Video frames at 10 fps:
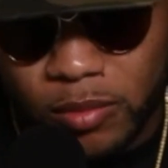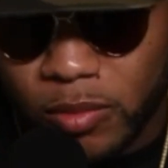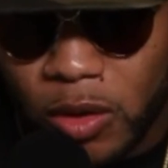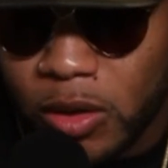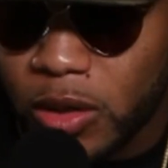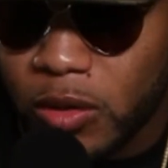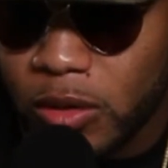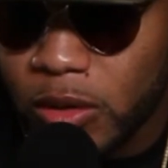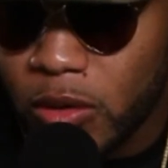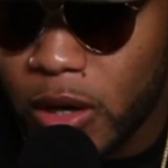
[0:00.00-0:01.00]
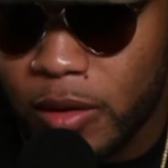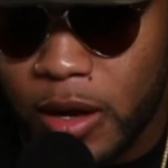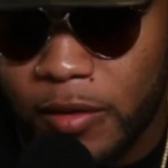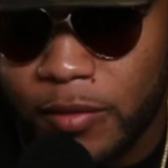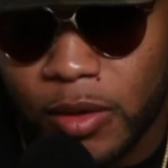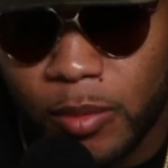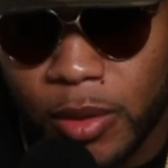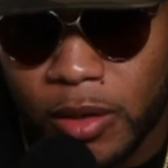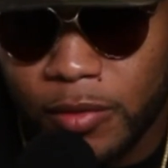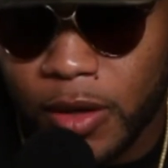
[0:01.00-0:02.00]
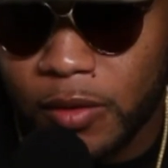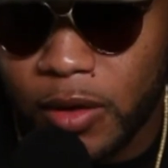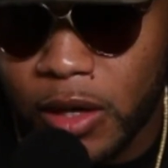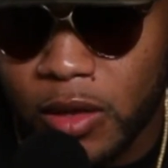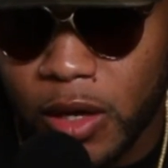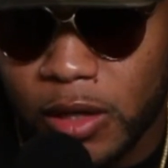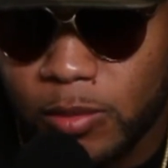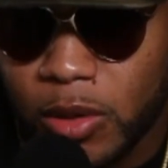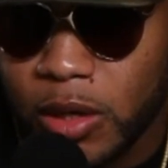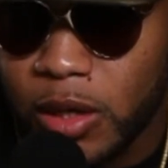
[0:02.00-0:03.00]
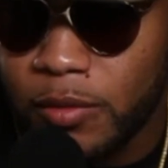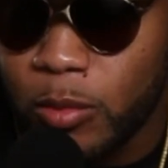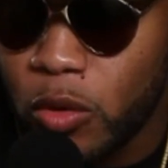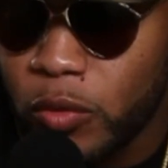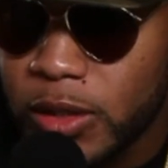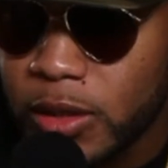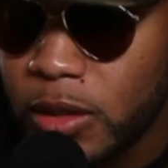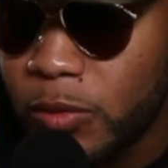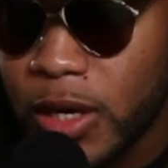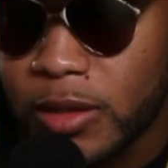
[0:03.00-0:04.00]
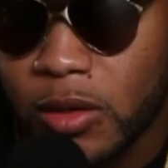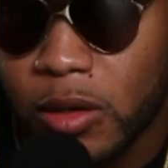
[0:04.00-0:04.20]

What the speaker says: early on, I've been a fan of Etta James, but even more recently, when I saw